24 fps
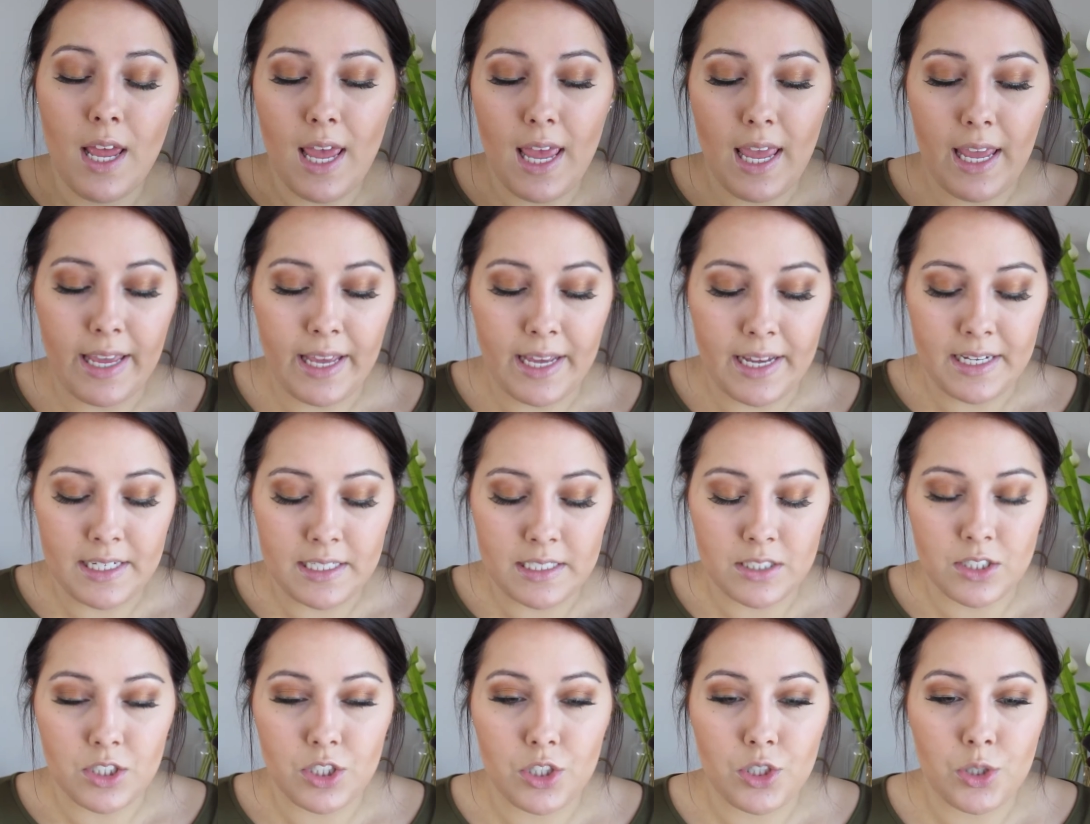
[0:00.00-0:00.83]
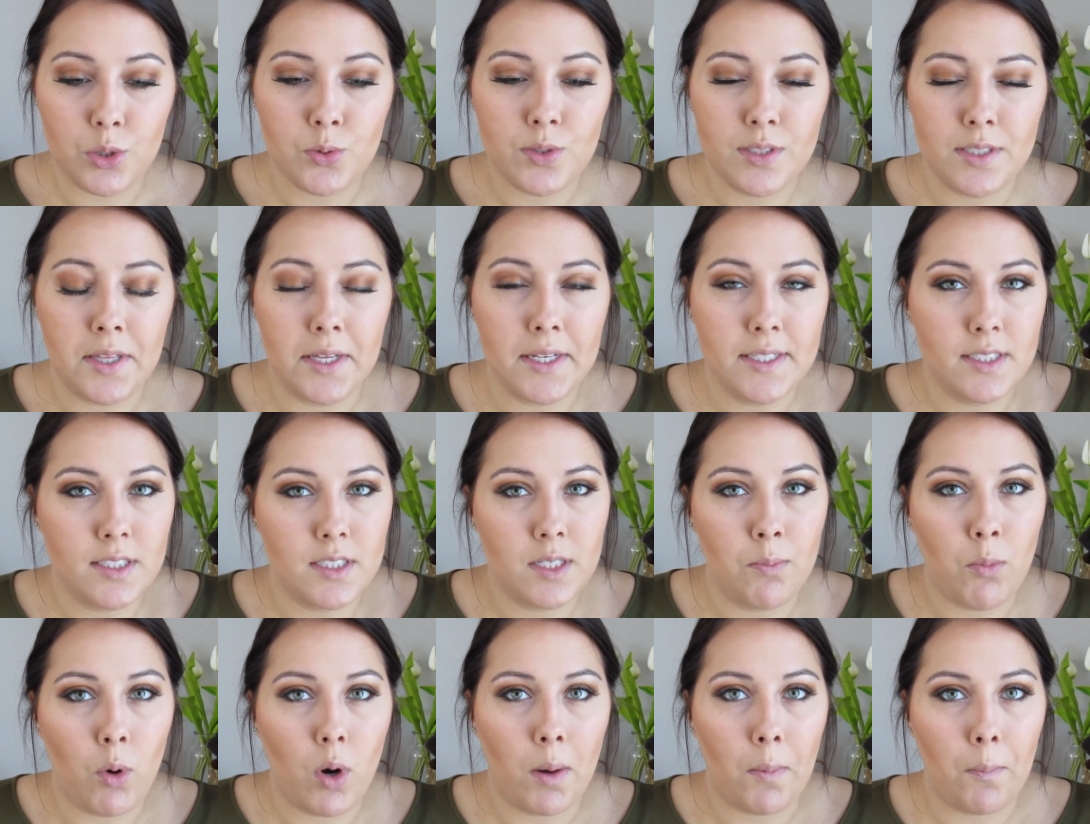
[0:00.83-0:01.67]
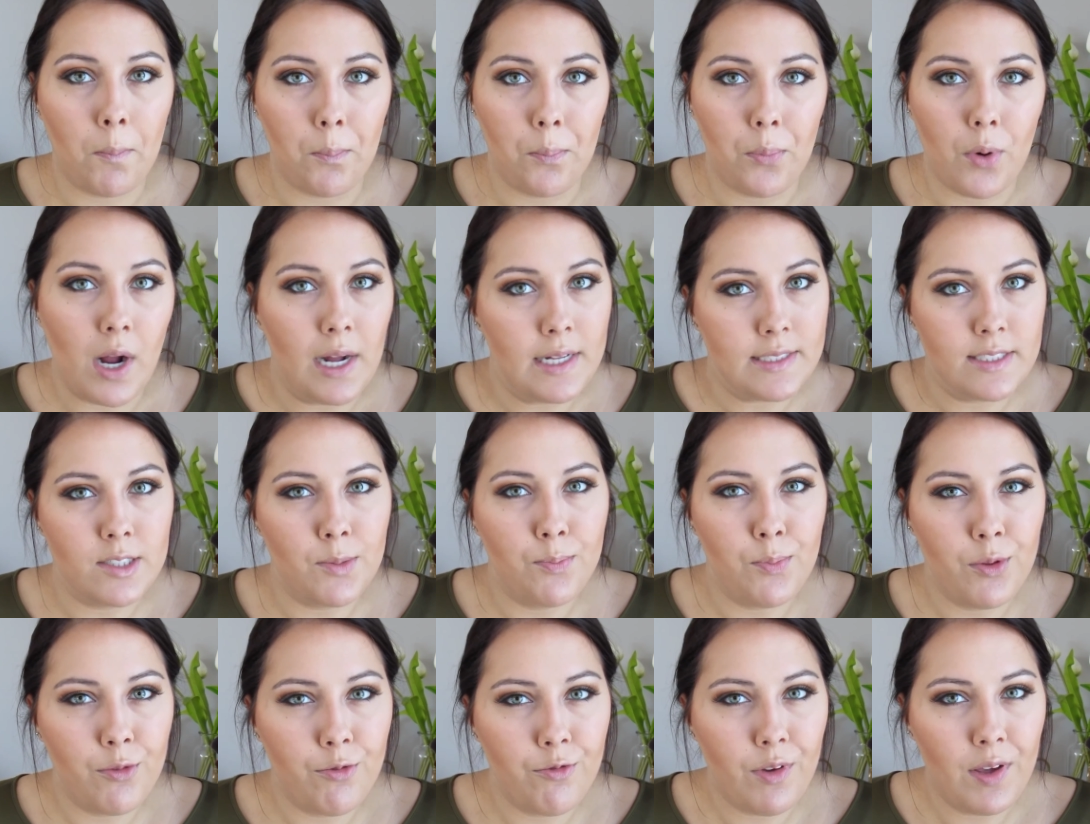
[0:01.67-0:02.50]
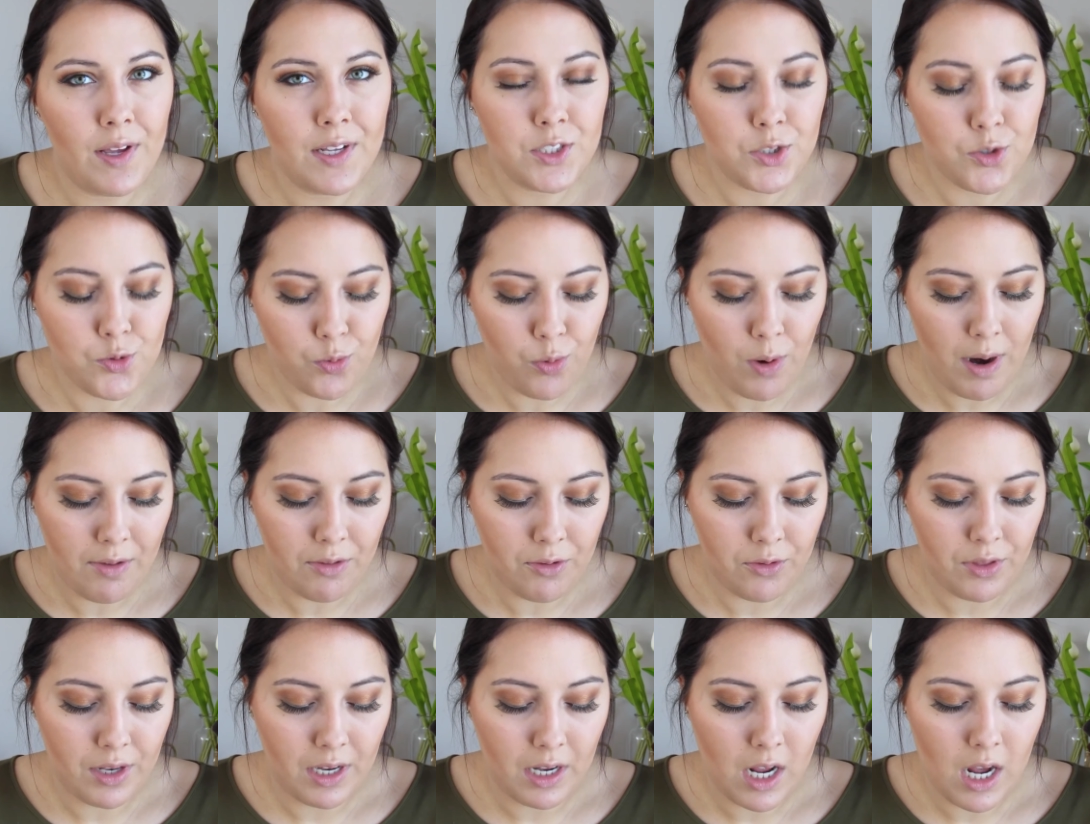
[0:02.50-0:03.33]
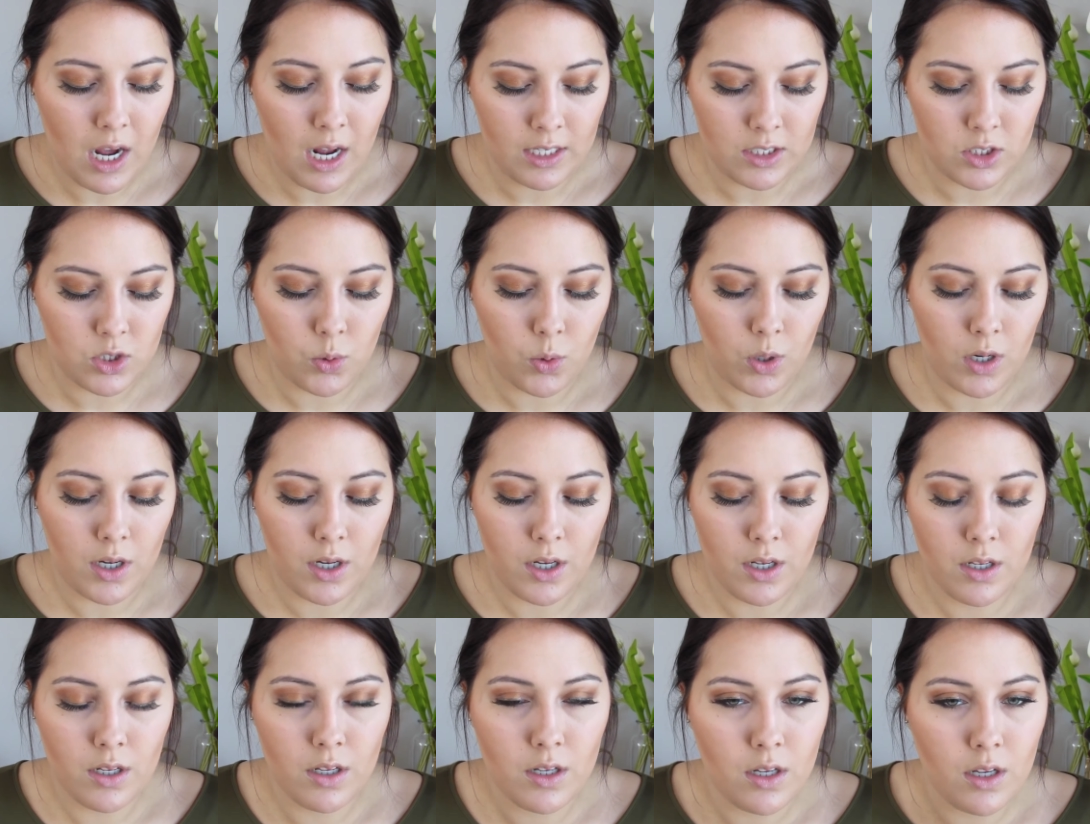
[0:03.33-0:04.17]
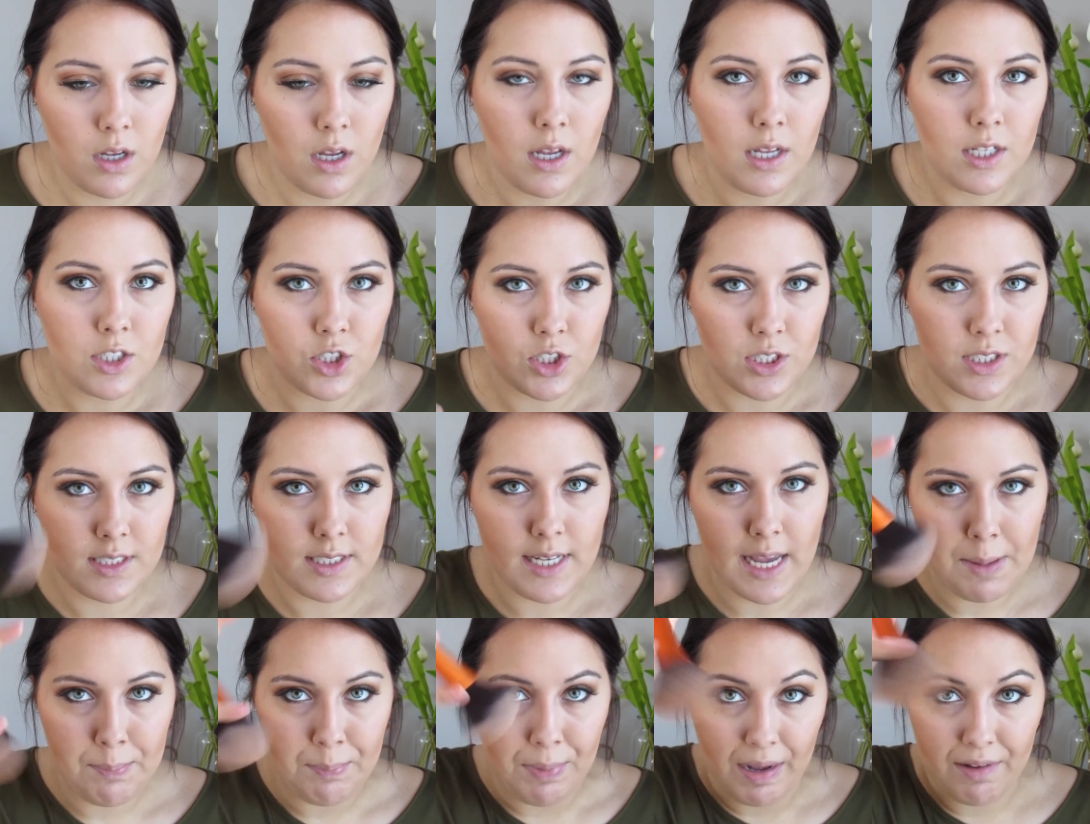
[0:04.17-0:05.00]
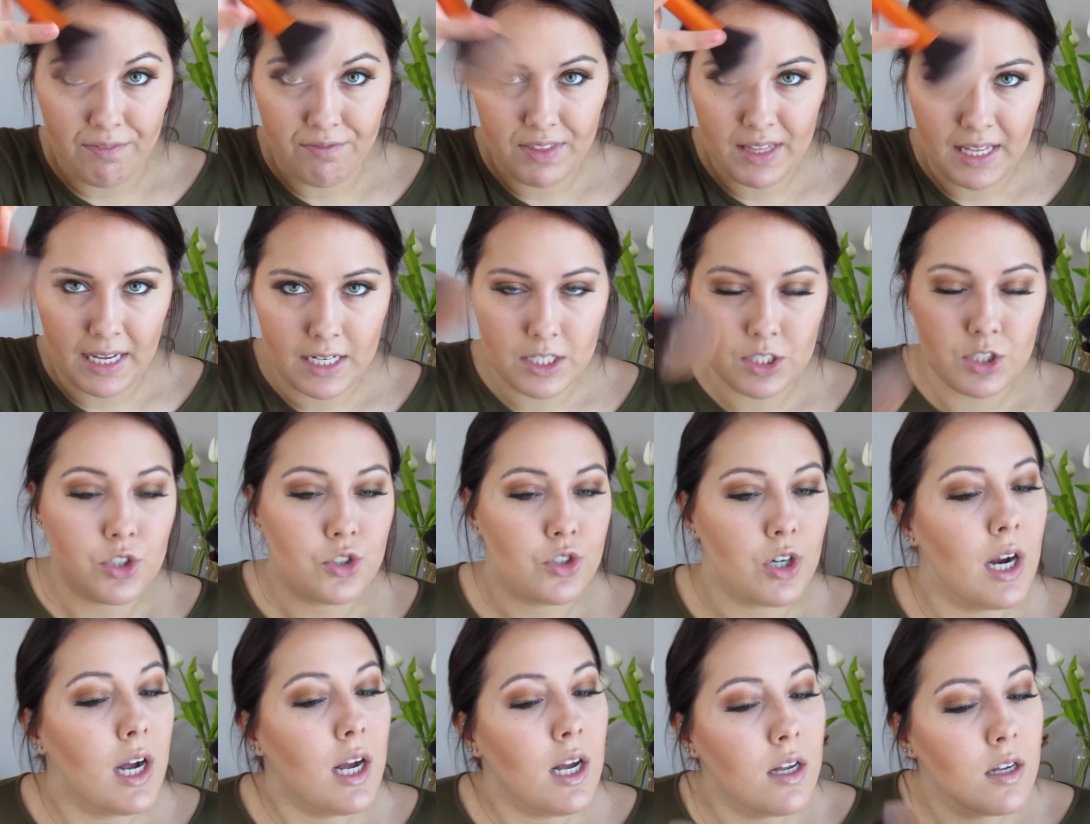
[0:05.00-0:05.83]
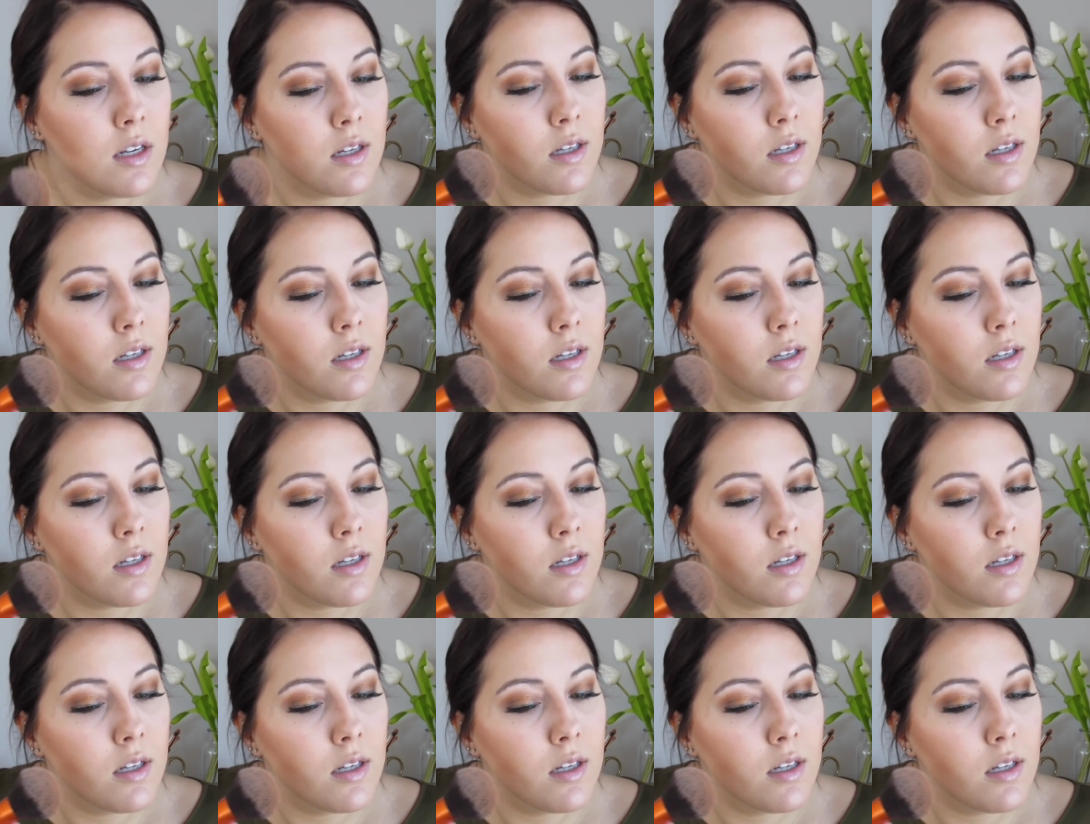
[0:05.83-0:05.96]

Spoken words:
and use this to more bronze up the face rather than contour. Just tap off the extra.